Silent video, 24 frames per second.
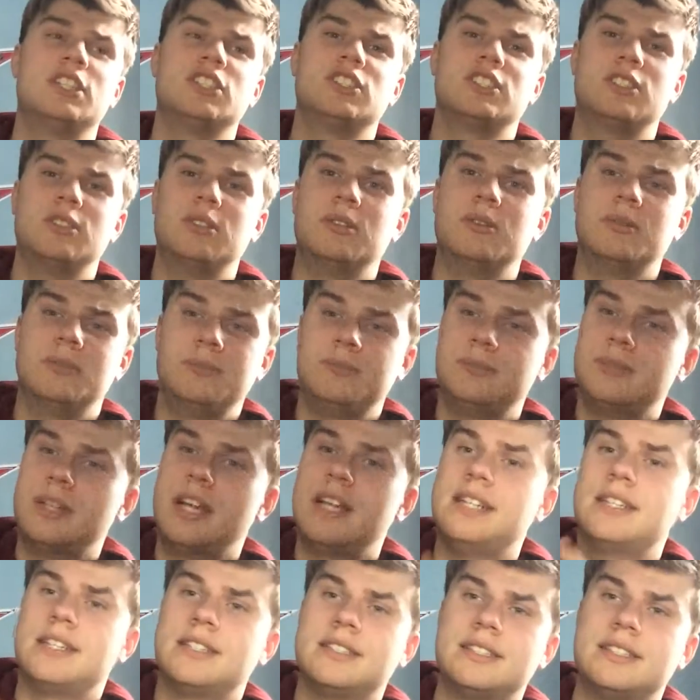So,
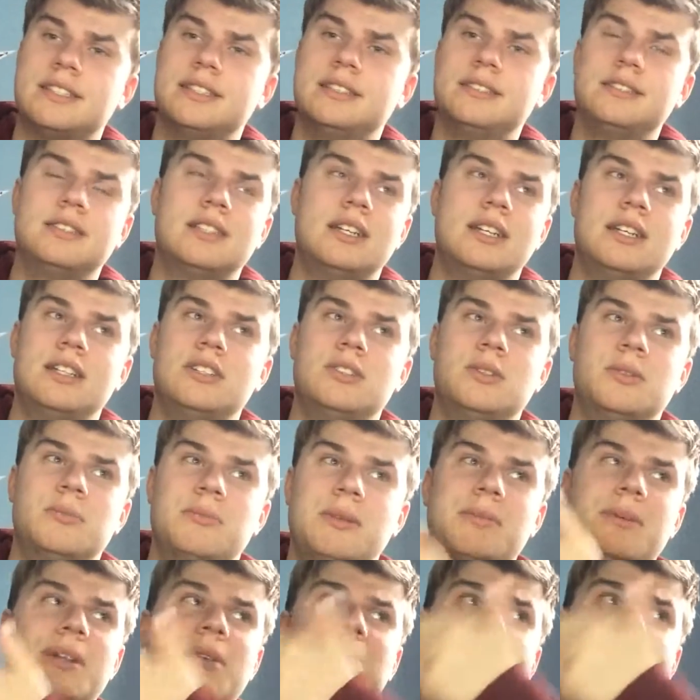I told
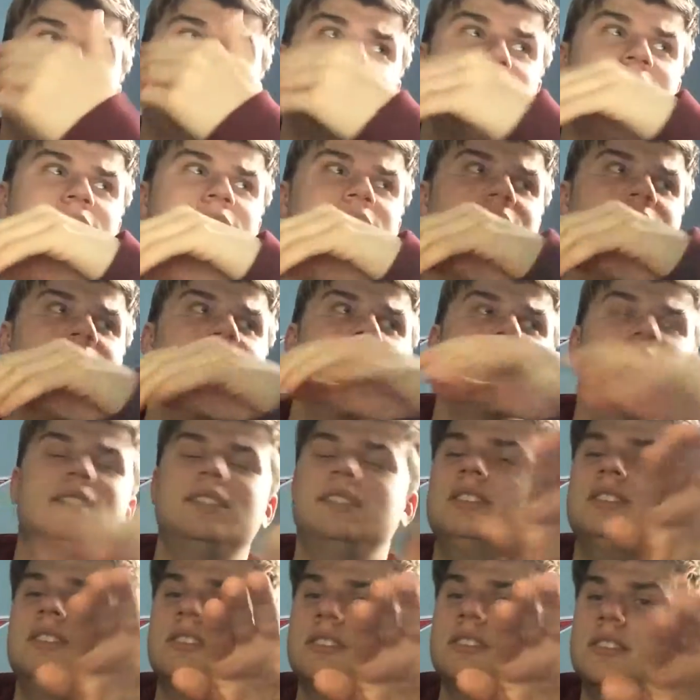my mom and she said
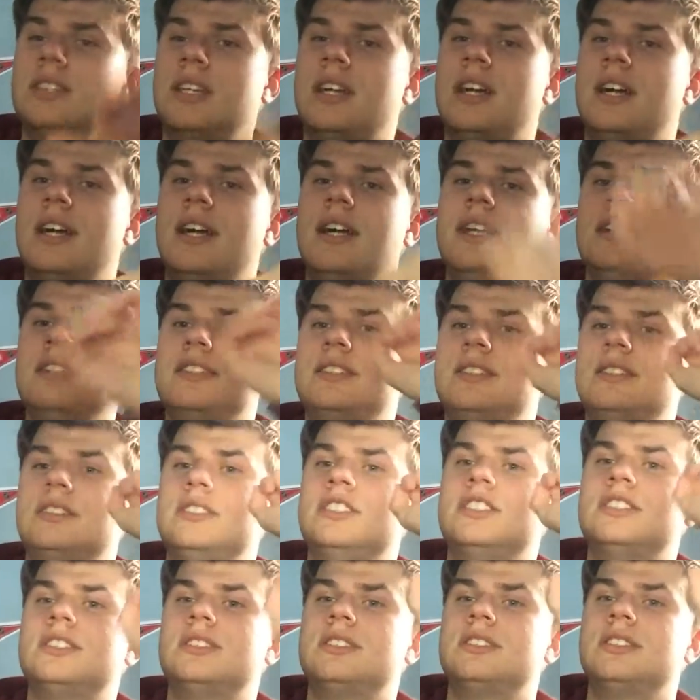that I can
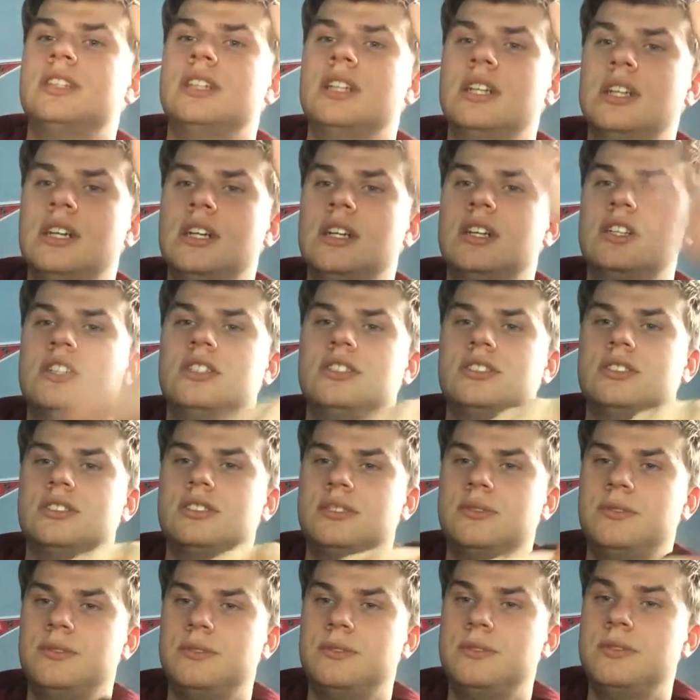just
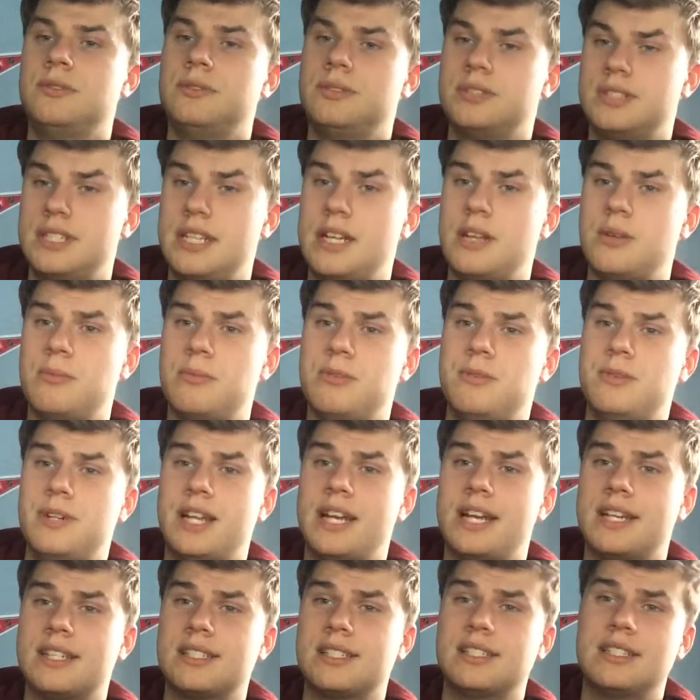stay home and
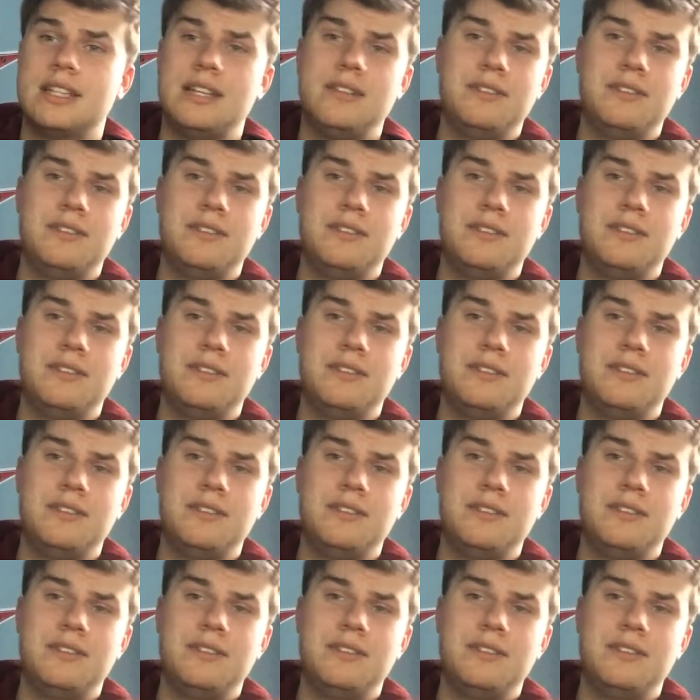relax.